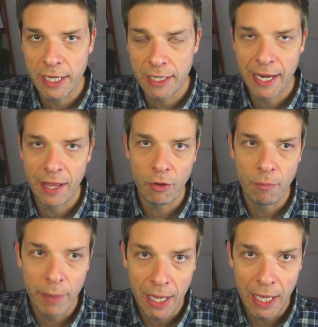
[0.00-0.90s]
how they'll
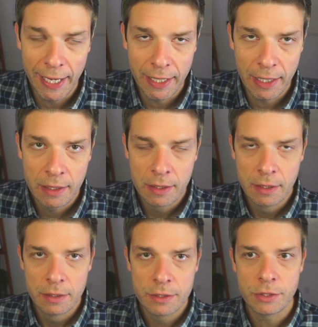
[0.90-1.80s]
buy,
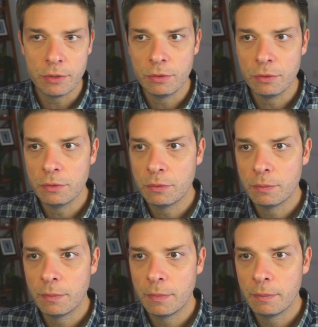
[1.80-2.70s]
to
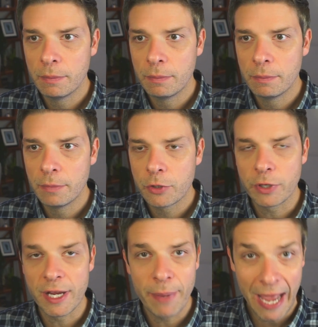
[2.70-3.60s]

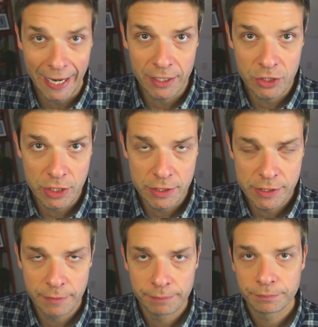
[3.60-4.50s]
create
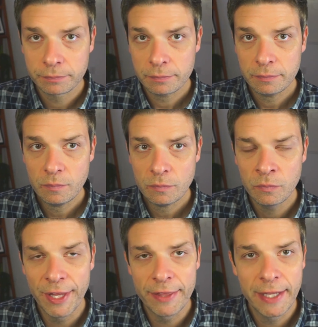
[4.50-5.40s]
packages
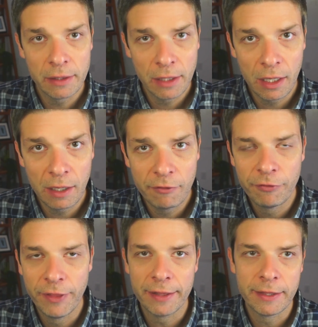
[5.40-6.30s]
that they love,
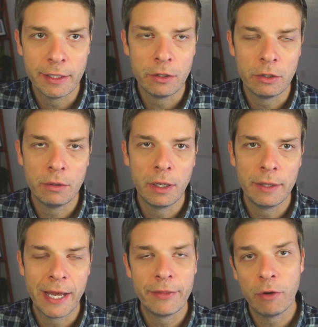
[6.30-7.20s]
that they'll
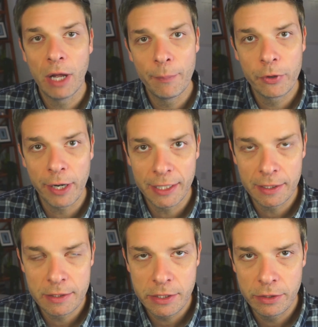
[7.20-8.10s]
upgrade
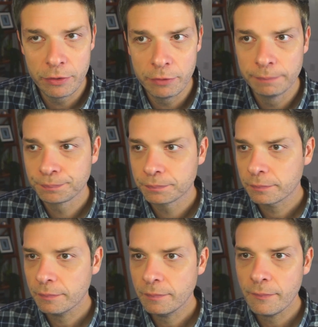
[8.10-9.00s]
into,
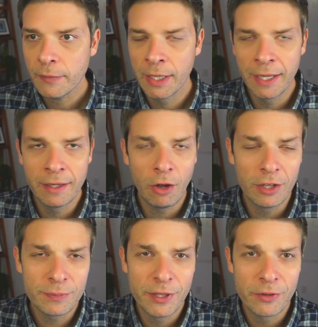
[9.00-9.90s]
and
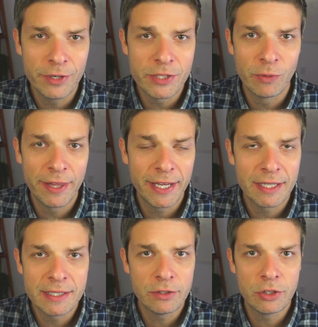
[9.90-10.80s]
ultimately the reason why they
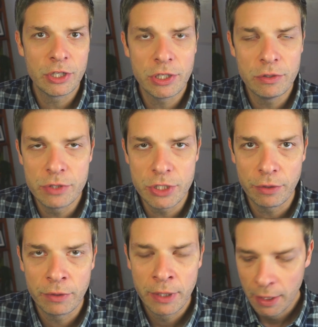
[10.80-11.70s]
continue to use
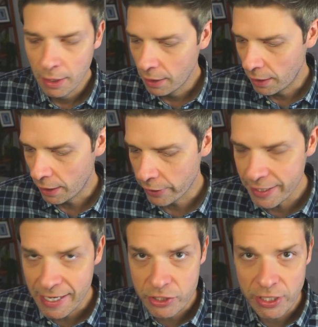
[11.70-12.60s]
you. Craig's
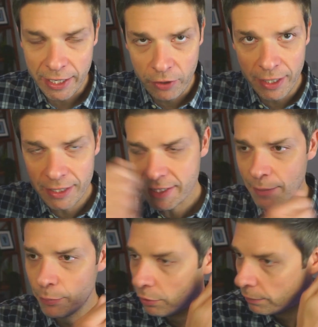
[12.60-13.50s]
actually got a great
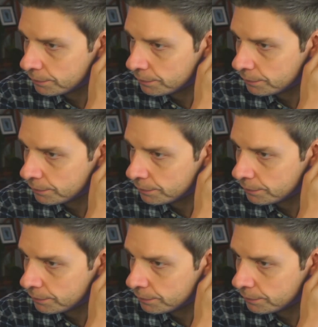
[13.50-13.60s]
example